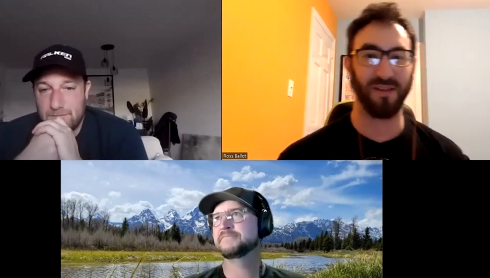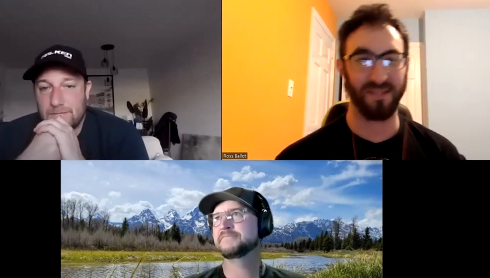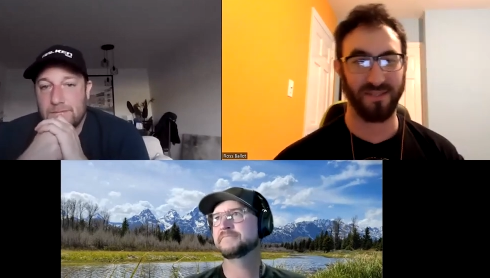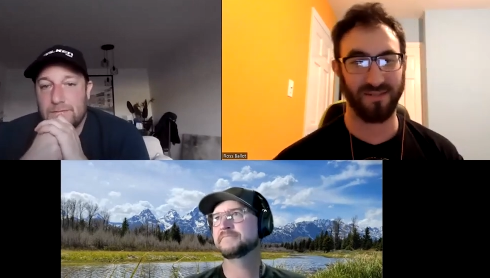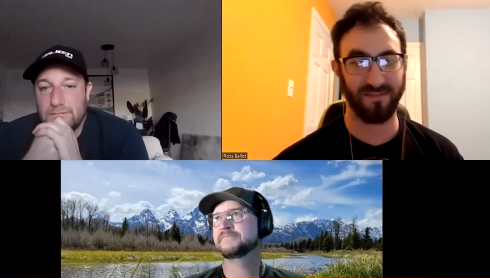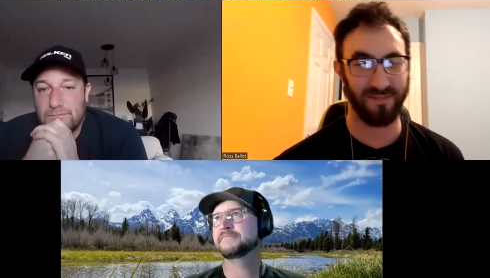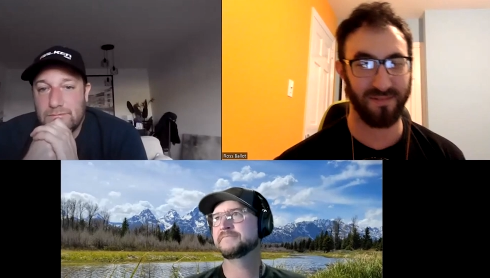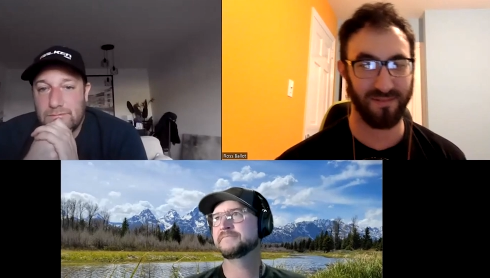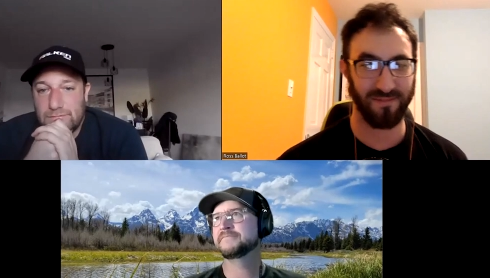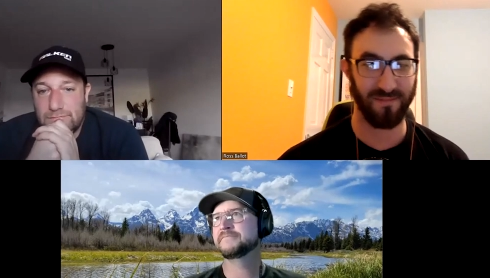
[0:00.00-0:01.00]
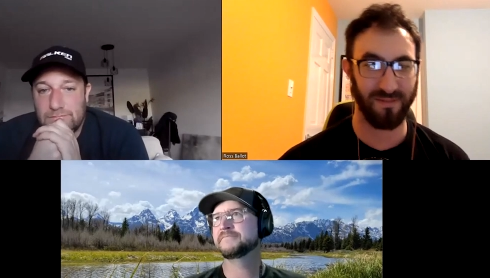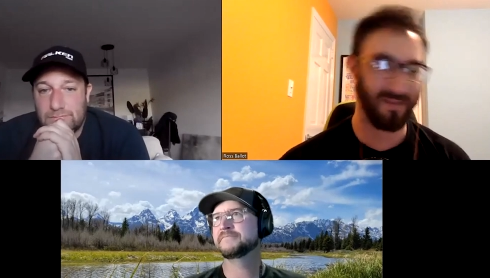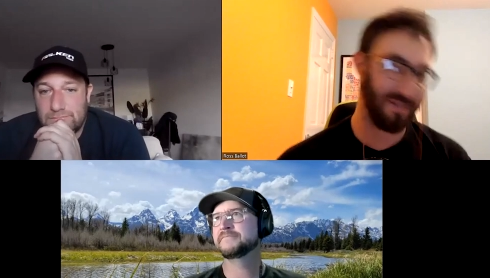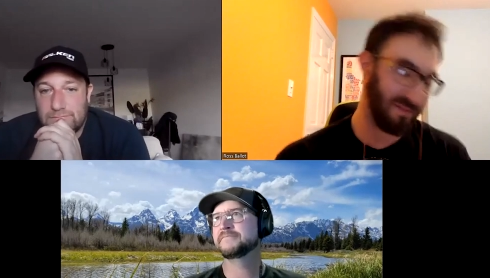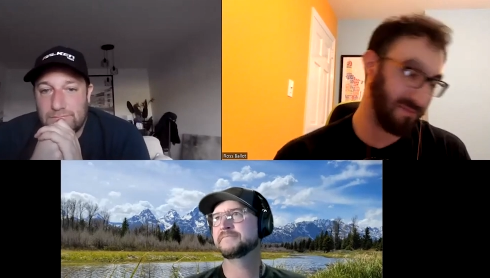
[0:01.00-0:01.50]
Speaker 1: it's,
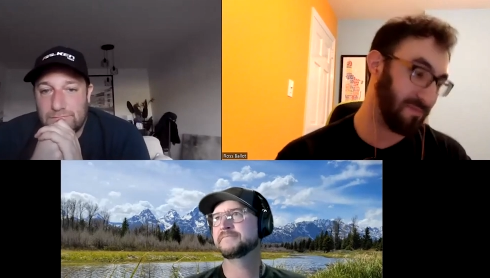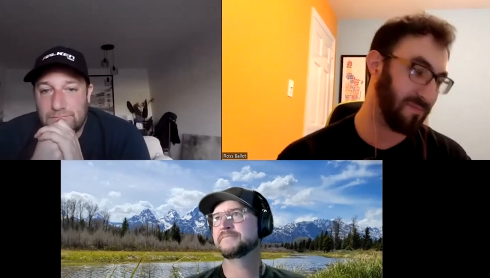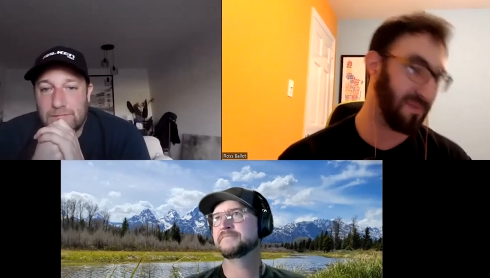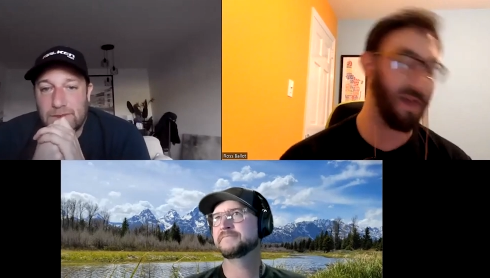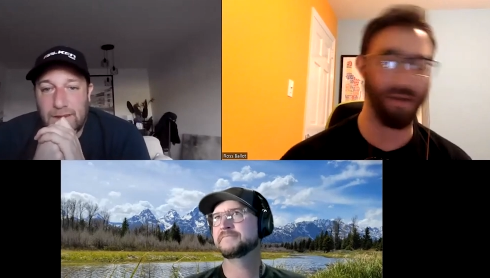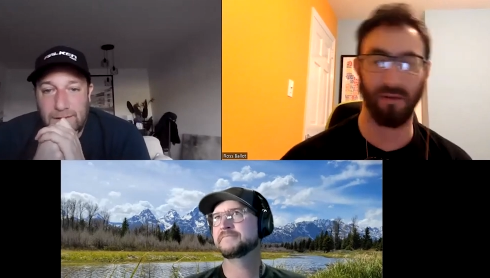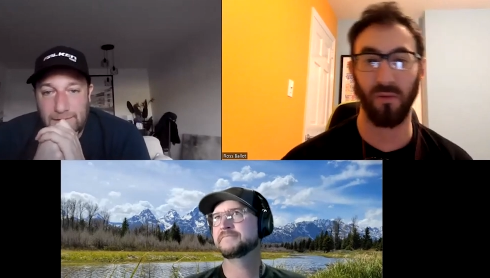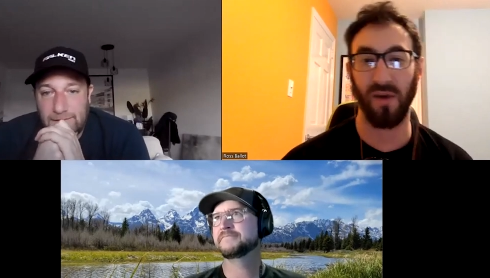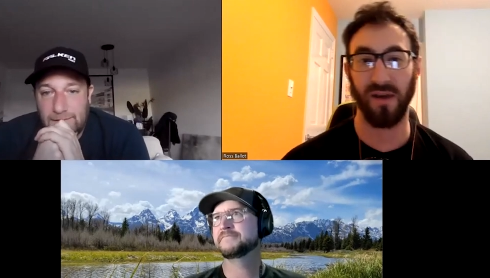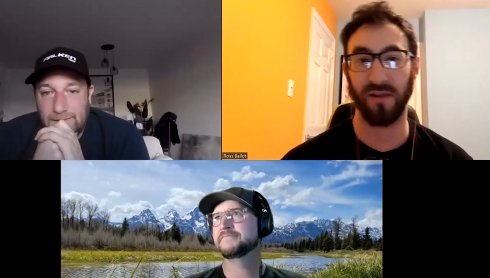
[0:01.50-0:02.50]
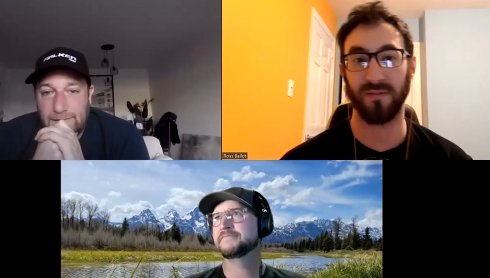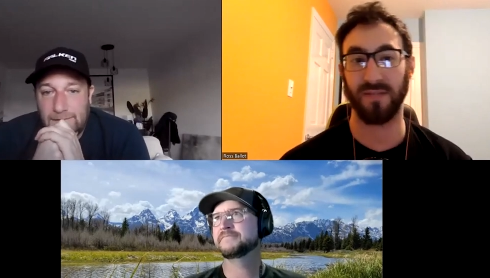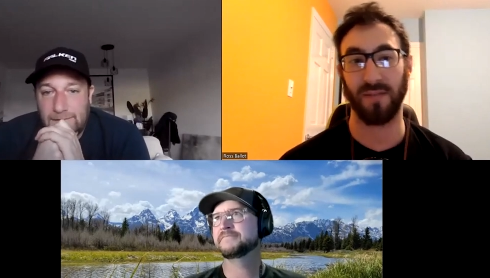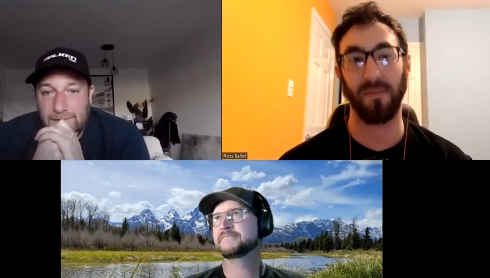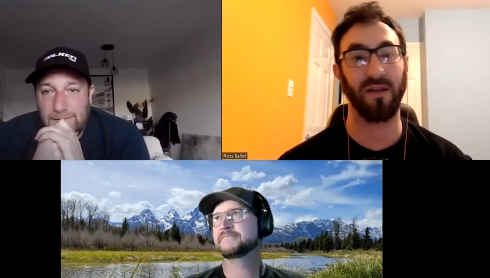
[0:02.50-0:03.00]
it's a, yeah, a good way to
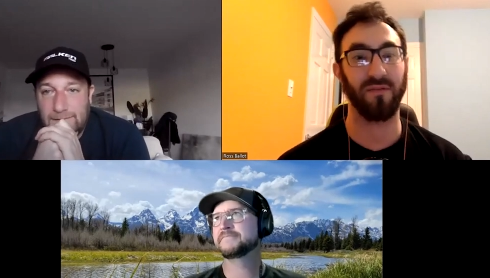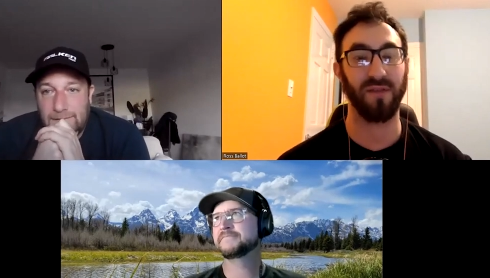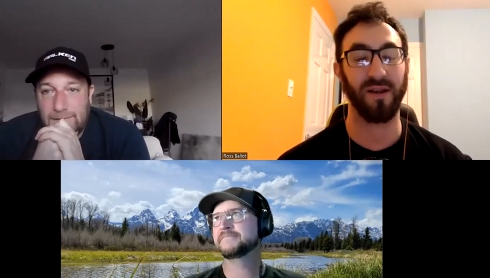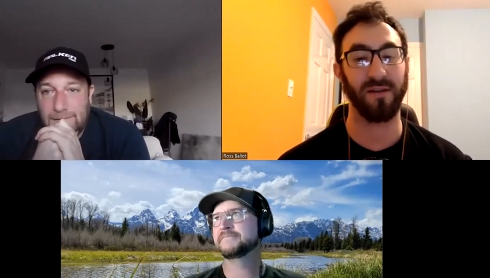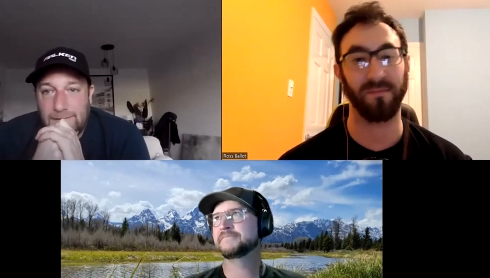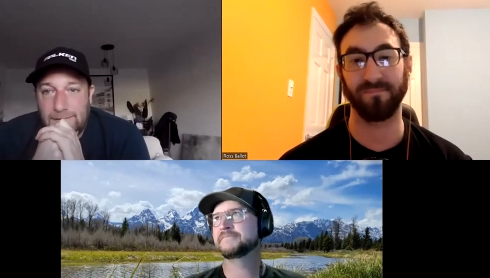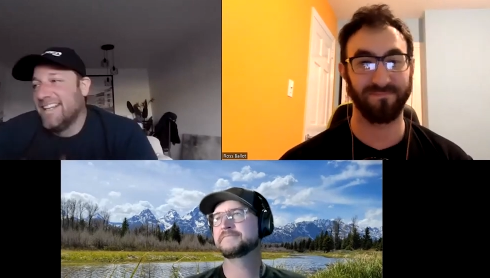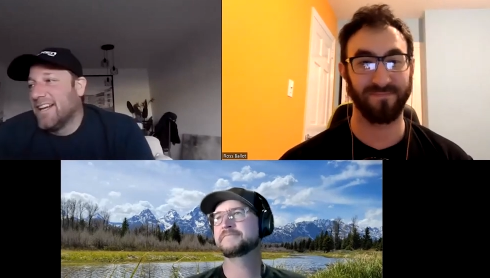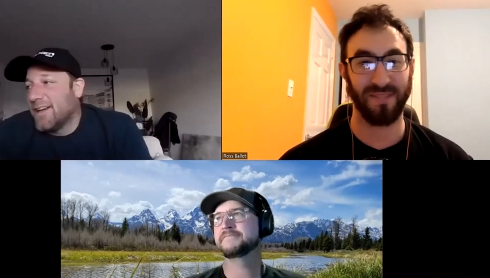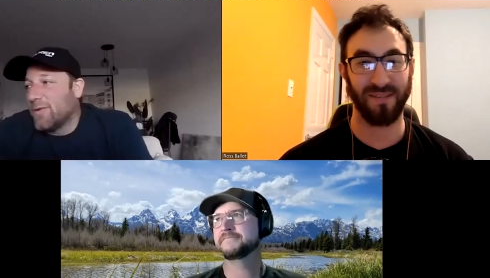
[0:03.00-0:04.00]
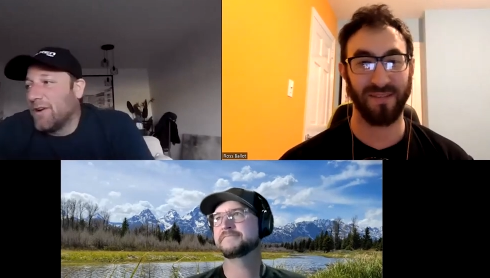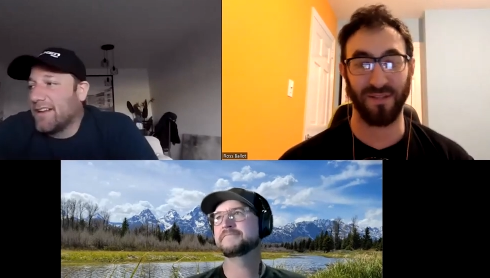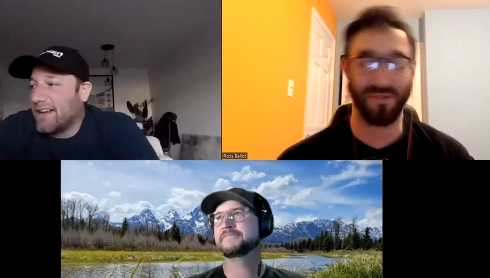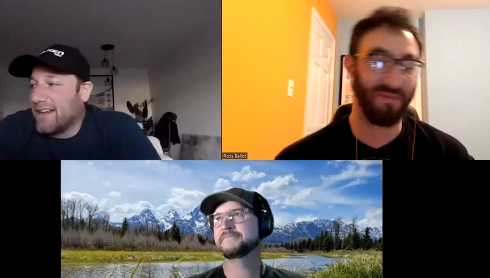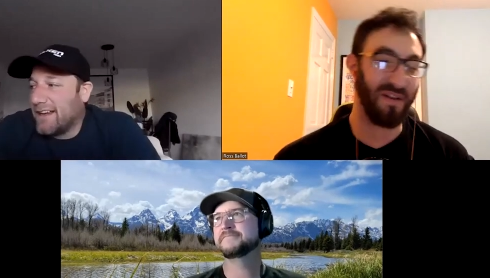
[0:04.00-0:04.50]
set money on fire.
Speaker 2: Well,
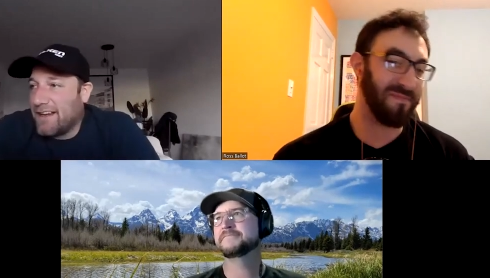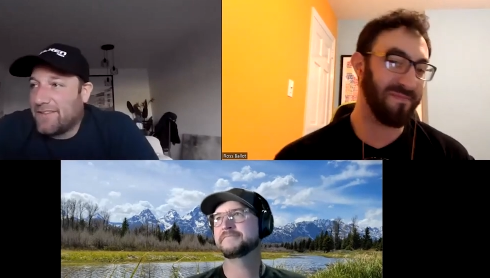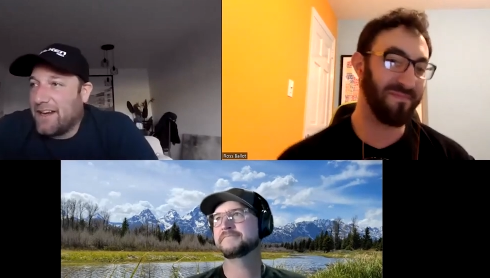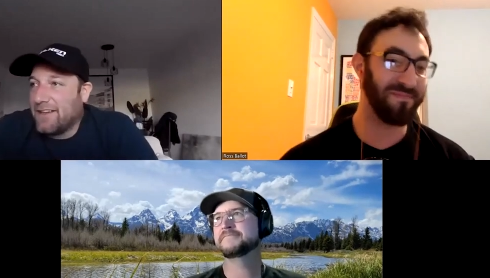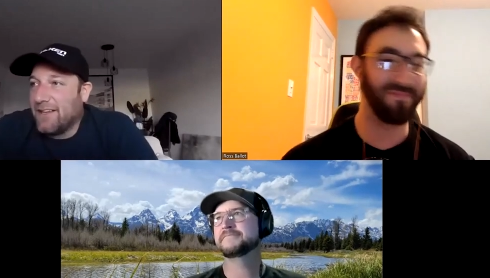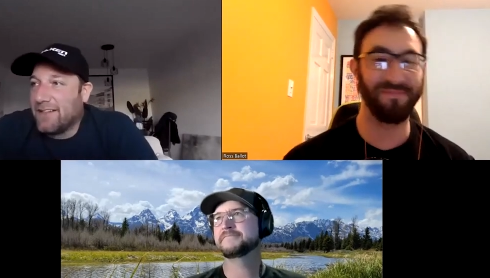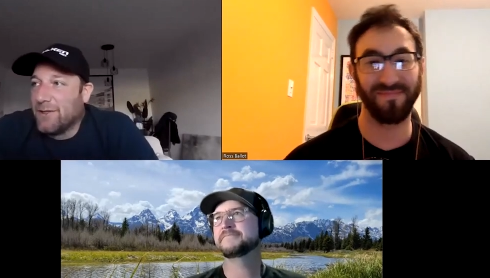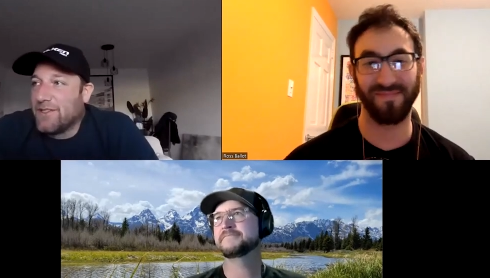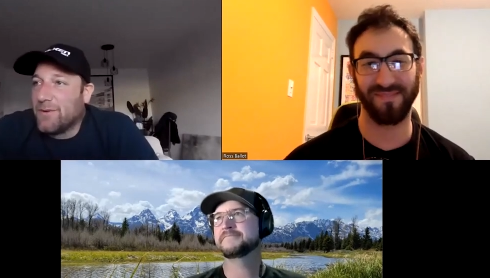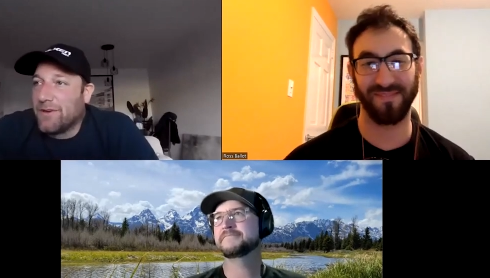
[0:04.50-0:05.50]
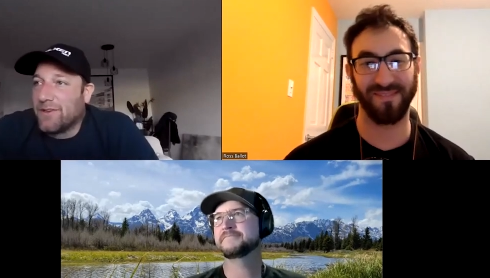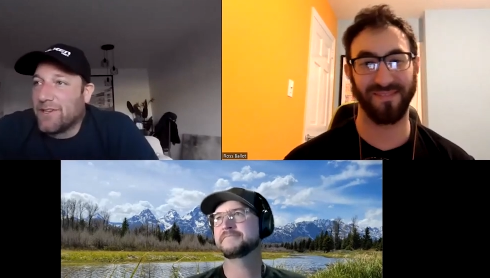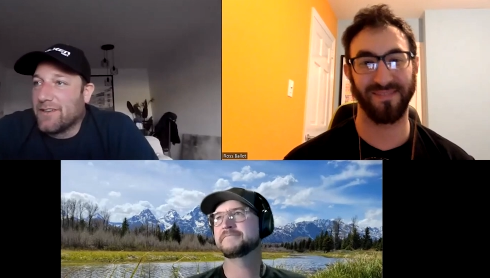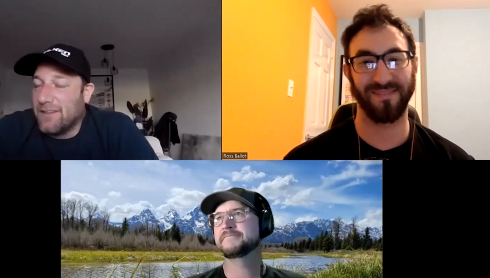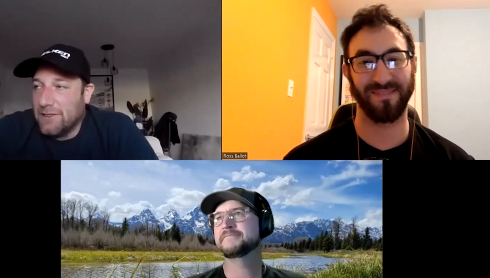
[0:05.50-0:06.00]
I, I, I, alluded to
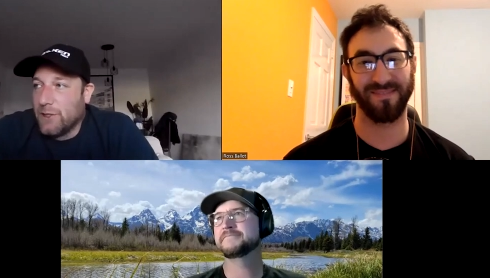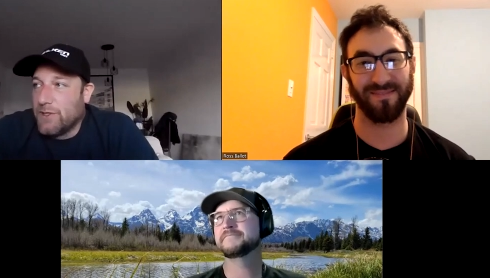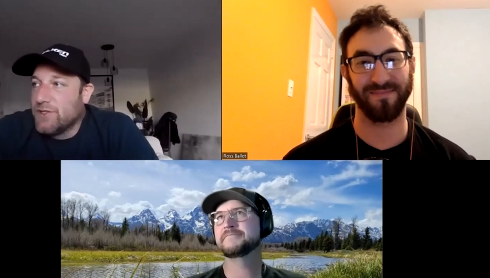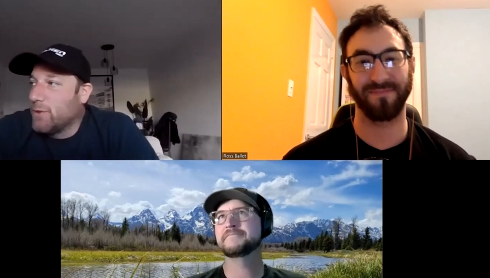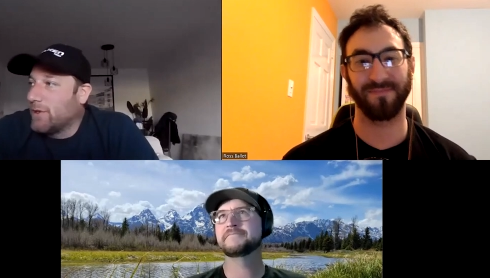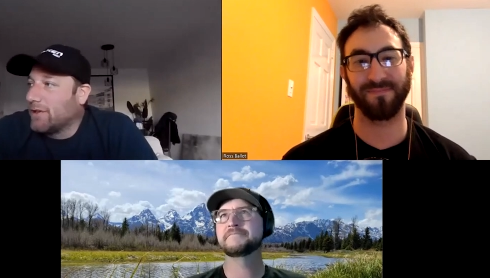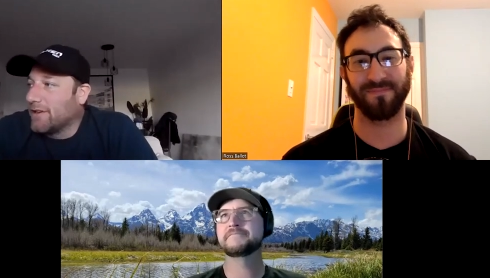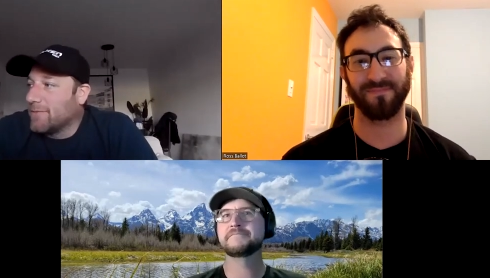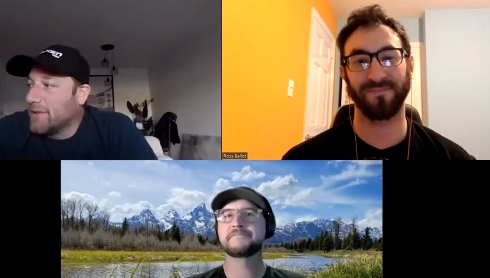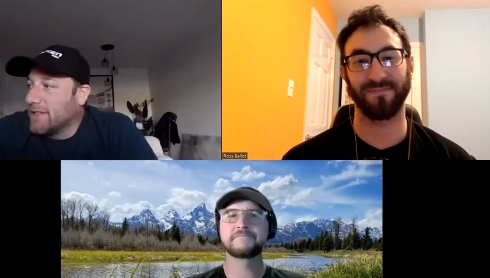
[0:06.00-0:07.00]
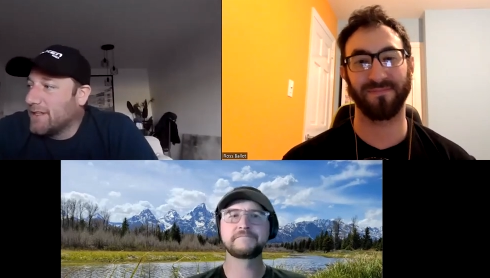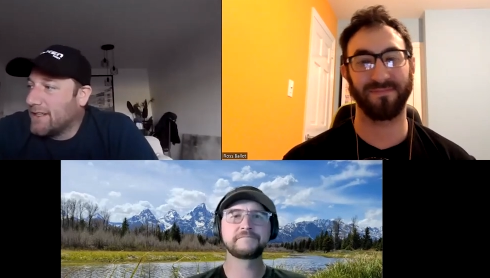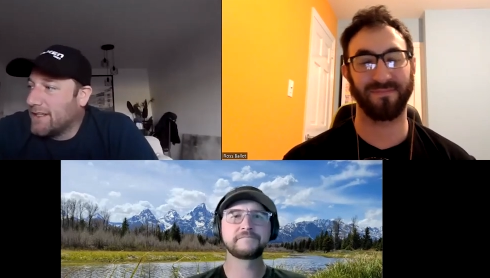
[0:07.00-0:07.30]
earlier, alluded to it earlier, but